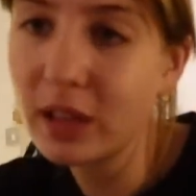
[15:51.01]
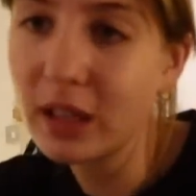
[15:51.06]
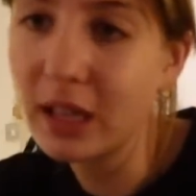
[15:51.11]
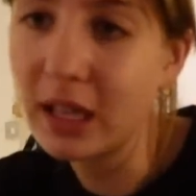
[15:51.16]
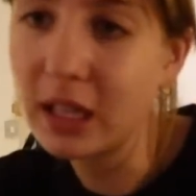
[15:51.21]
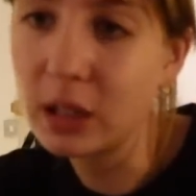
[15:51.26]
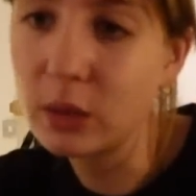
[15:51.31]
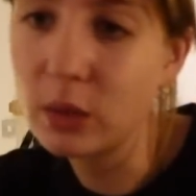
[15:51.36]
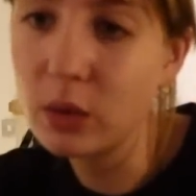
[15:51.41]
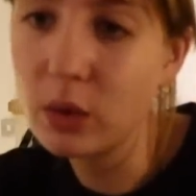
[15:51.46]

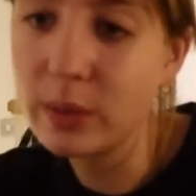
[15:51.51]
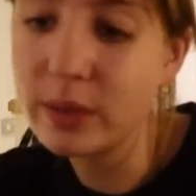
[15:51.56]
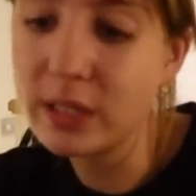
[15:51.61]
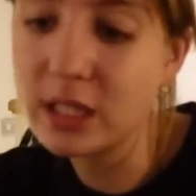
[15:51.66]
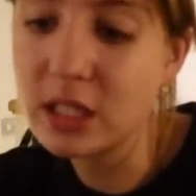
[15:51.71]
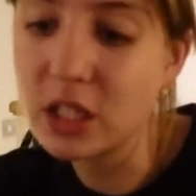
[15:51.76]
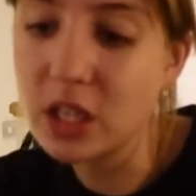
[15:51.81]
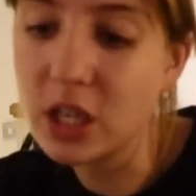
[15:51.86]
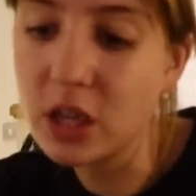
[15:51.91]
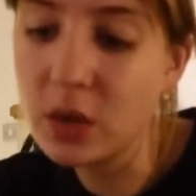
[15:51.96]
like you
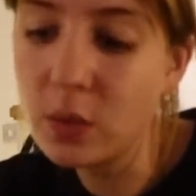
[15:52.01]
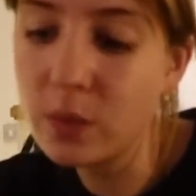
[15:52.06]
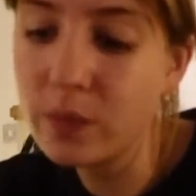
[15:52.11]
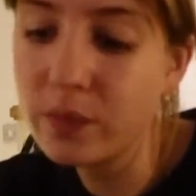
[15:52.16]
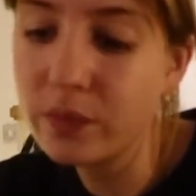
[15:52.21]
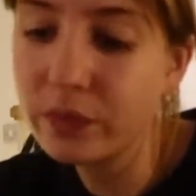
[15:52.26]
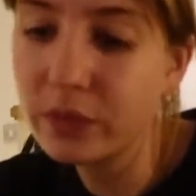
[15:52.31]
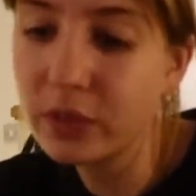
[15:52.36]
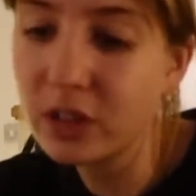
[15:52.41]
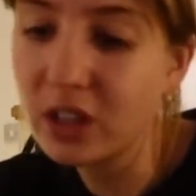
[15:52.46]
always do.
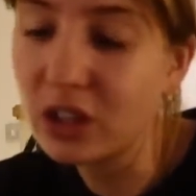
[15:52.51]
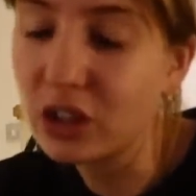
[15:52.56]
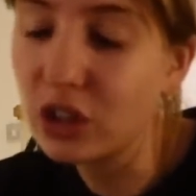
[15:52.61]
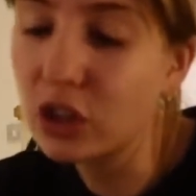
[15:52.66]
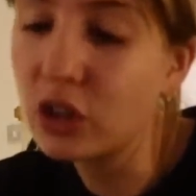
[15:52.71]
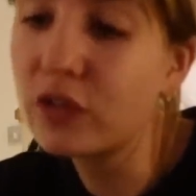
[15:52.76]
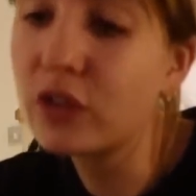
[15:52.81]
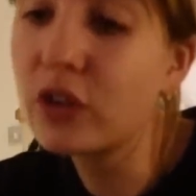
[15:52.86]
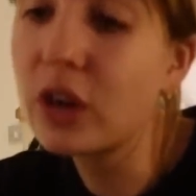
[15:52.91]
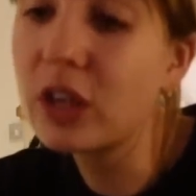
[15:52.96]

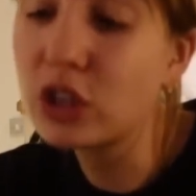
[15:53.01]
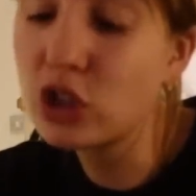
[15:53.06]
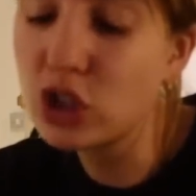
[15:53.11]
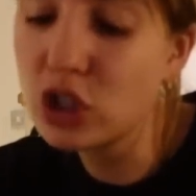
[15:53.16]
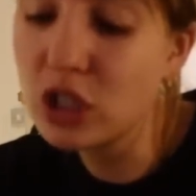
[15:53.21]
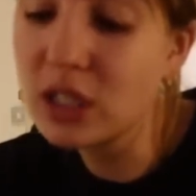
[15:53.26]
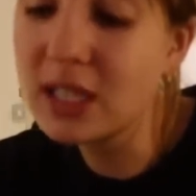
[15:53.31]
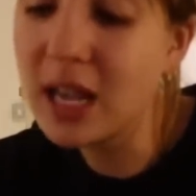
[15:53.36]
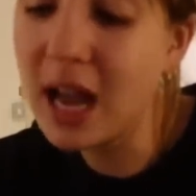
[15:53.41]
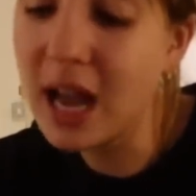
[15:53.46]
You've
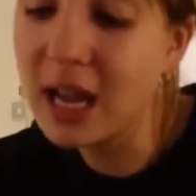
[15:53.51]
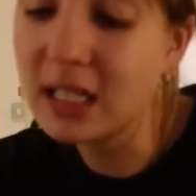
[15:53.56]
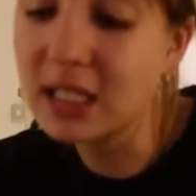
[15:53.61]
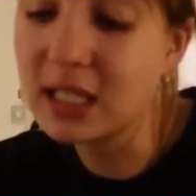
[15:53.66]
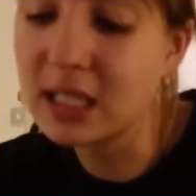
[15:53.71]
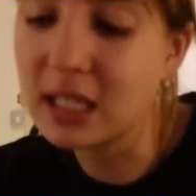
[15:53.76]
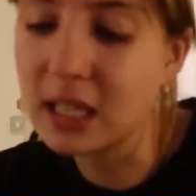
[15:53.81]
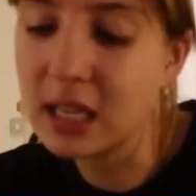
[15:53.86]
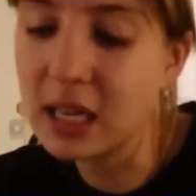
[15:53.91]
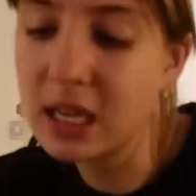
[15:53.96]
just had
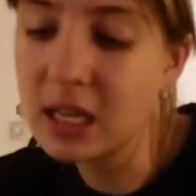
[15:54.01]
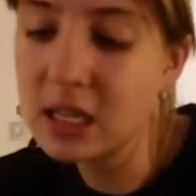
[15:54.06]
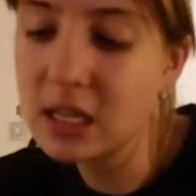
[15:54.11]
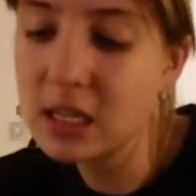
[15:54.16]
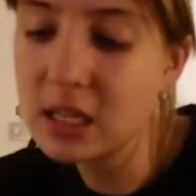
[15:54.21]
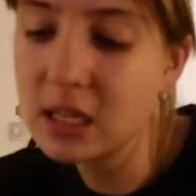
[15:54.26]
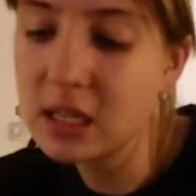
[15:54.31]
dinner.